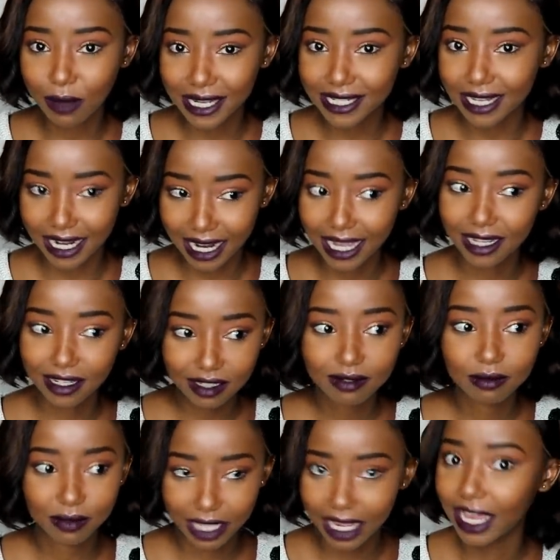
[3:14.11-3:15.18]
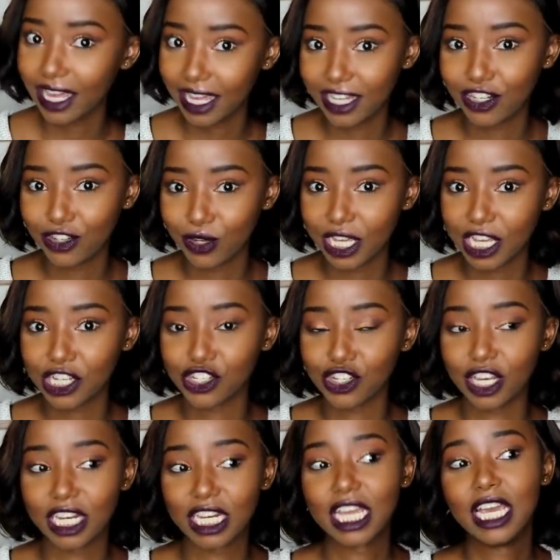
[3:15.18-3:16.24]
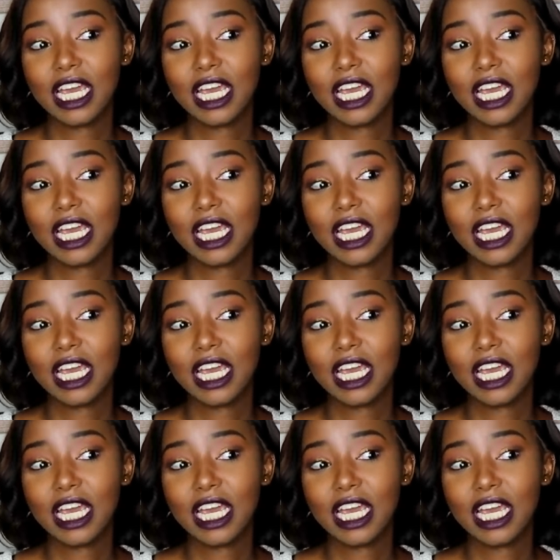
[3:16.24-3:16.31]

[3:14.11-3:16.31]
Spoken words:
matter like education